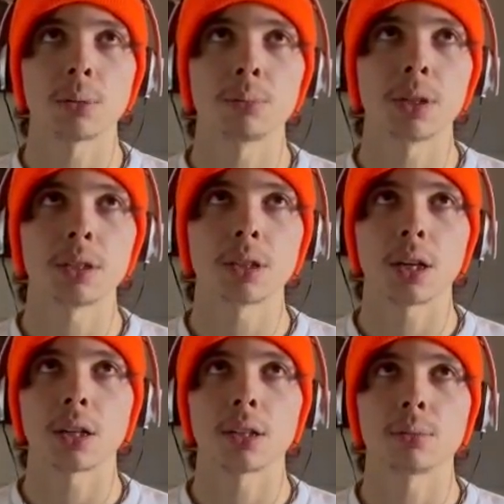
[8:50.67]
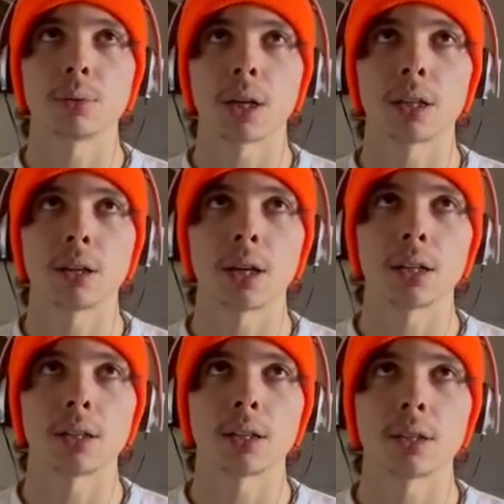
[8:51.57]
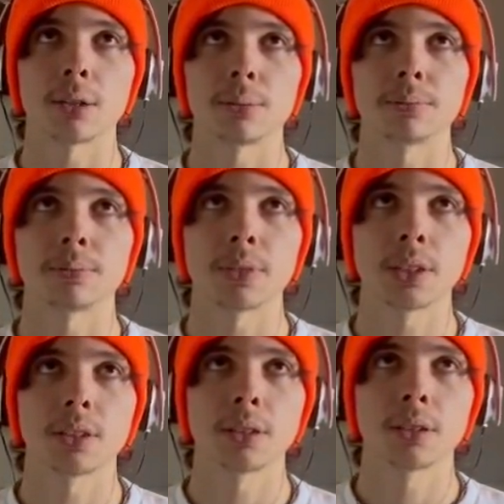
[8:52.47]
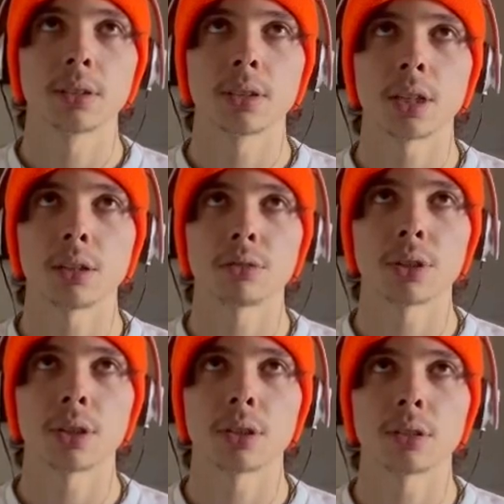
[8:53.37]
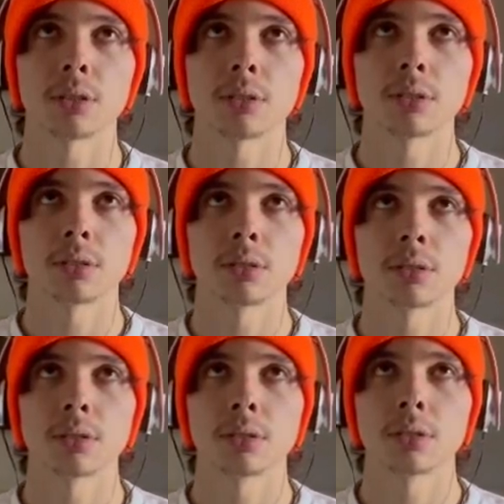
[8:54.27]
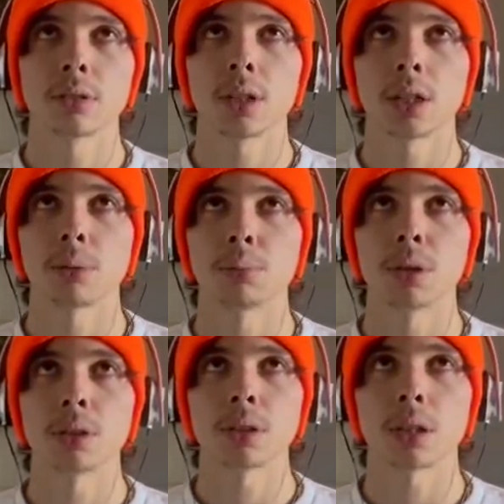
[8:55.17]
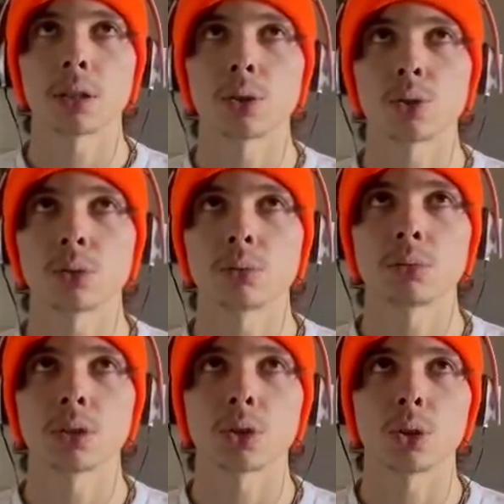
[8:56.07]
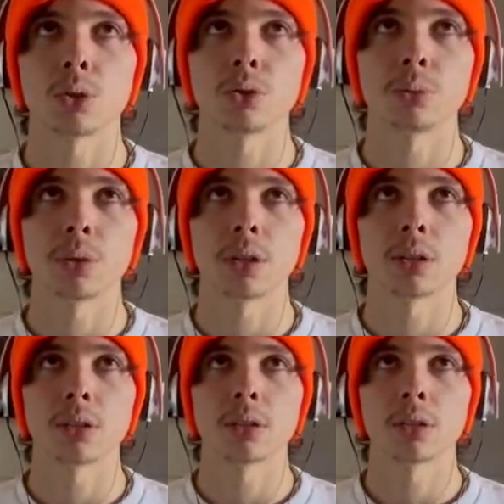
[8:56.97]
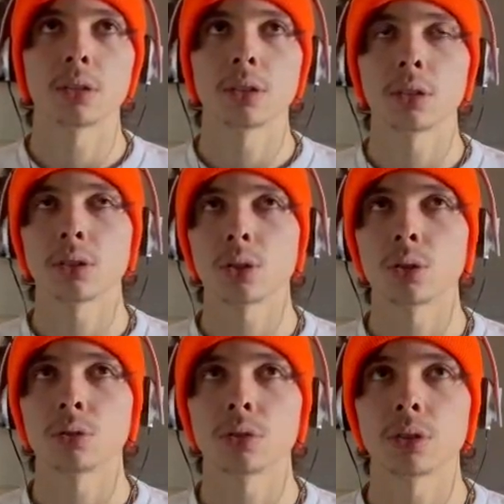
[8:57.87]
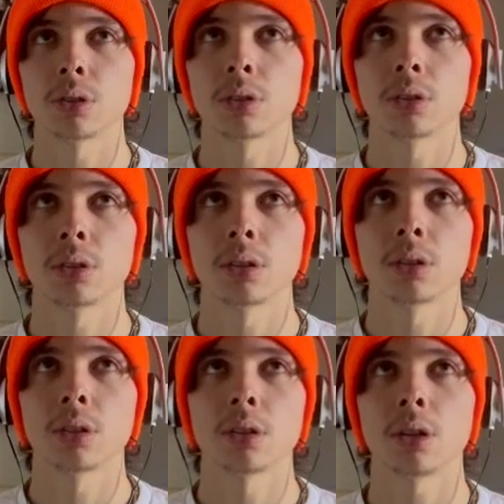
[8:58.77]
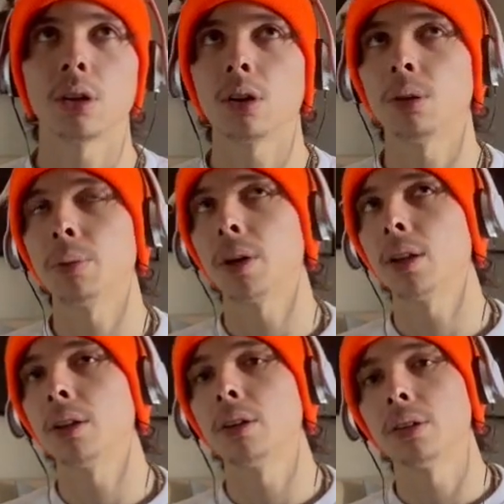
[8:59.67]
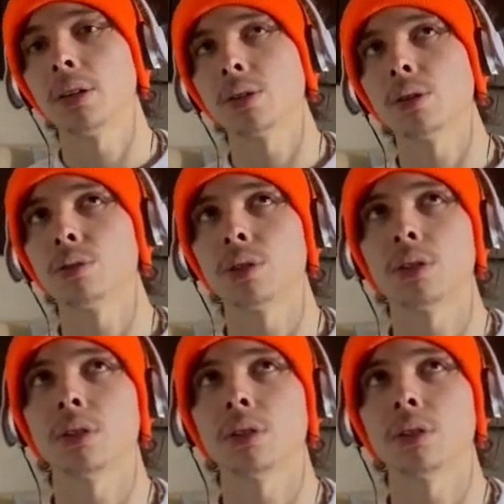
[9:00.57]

the beast. I got the. I got the. I got the. Um. I got the fucking. I got the burst. I got the zoom. It's over, man. It's over. Oh man, literally, it's over.